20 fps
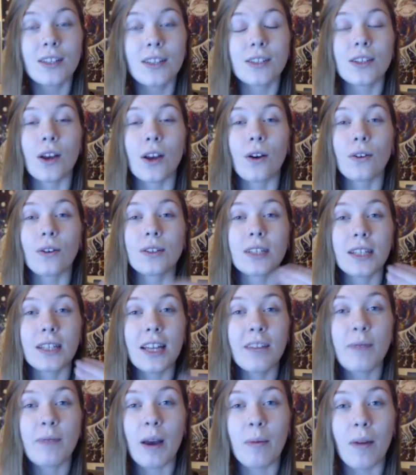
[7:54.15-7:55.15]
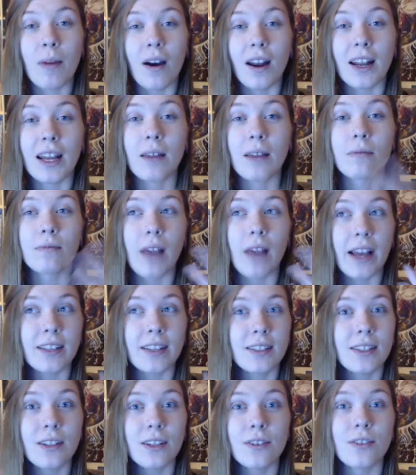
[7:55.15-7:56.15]
So to leave my body, I
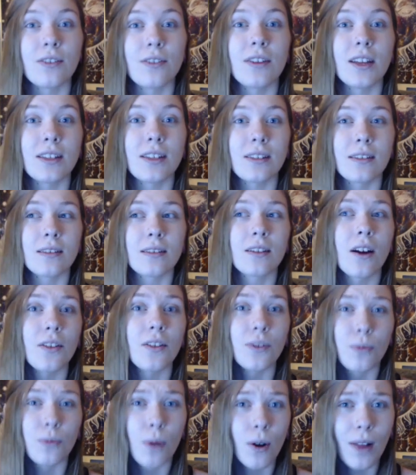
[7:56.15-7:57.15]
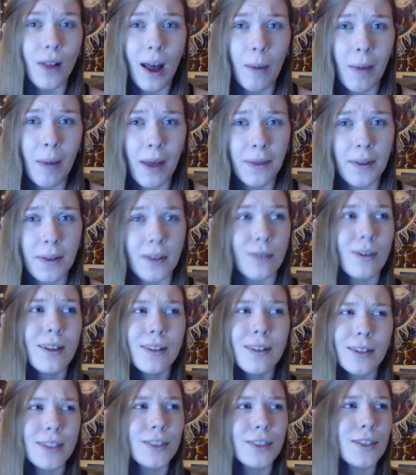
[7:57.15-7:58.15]
still do this. It's called the rollout method. You
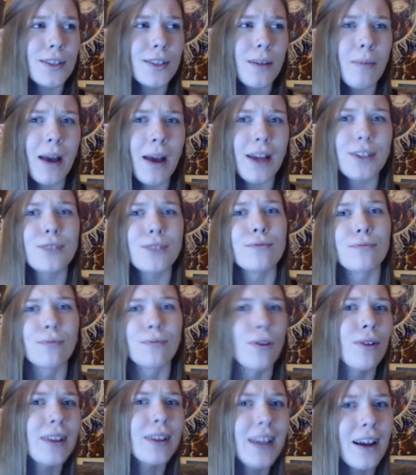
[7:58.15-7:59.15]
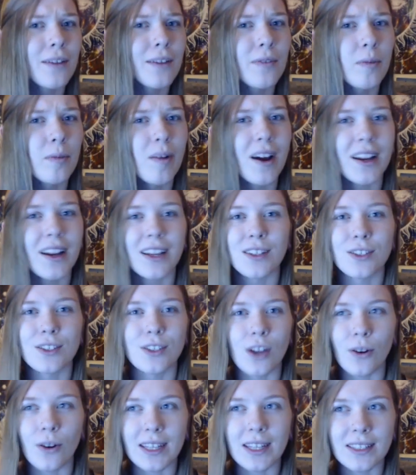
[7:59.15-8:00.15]
literally just imagine rolling out of your body. It's
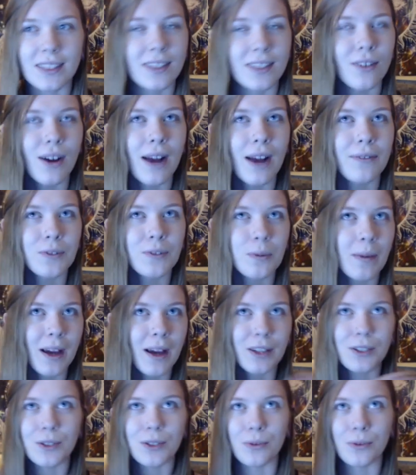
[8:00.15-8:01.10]
so easy. You don't have to imagine a